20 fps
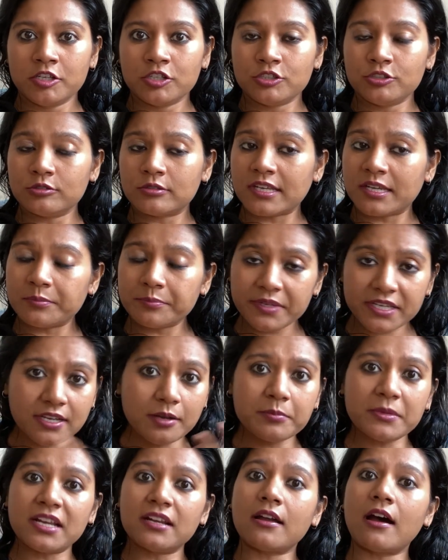You can
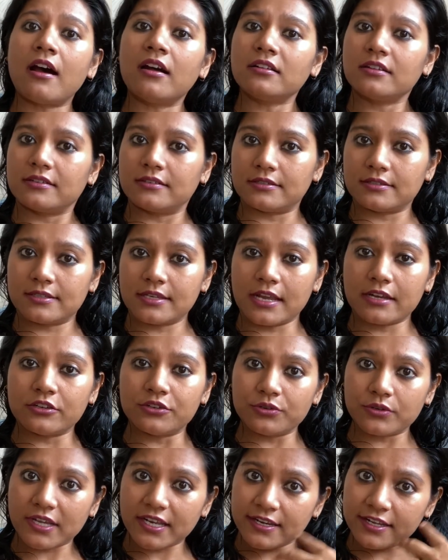become an artist and
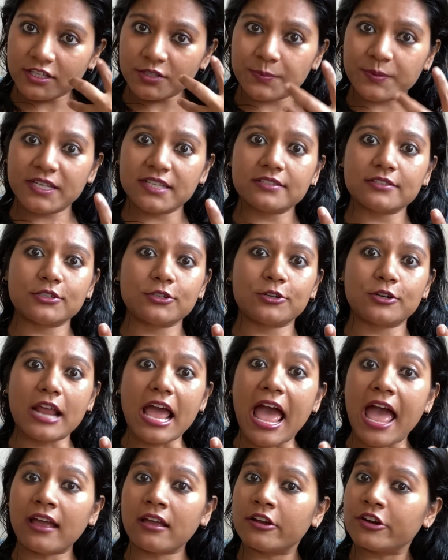you can express your
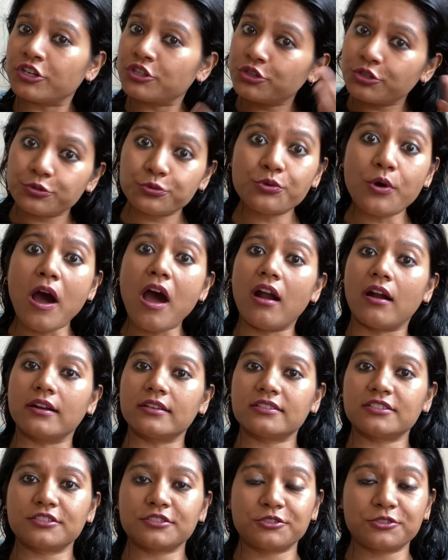anger through
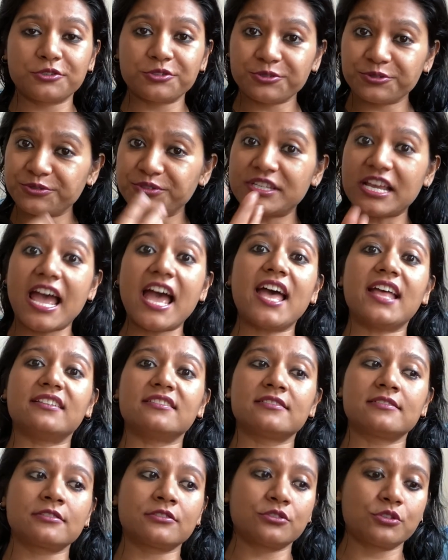art, through
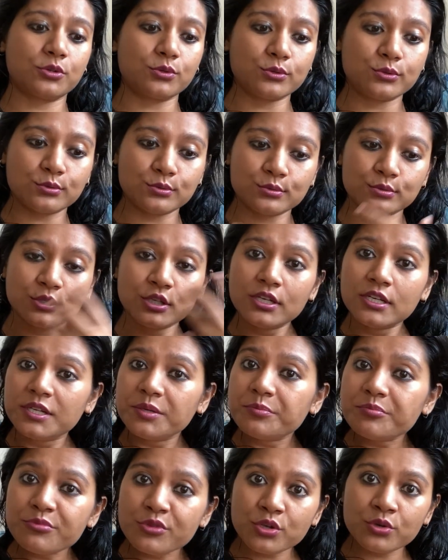dance, through
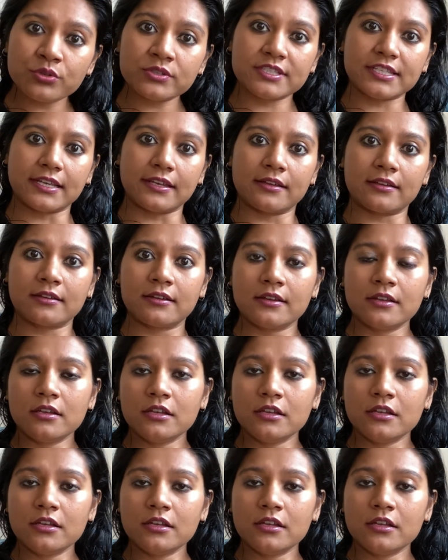music.